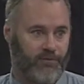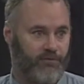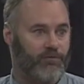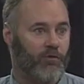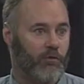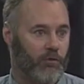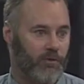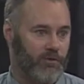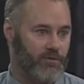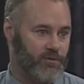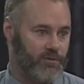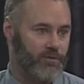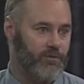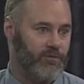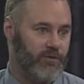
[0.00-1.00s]
foreign
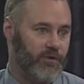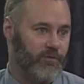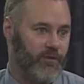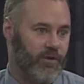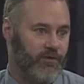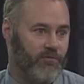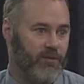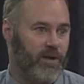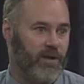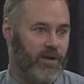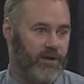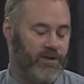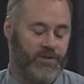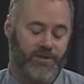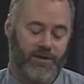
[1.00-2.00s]
to somebody of my
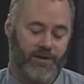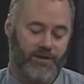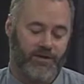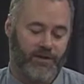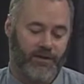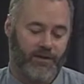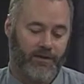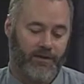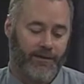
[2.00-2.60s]
age. And uh,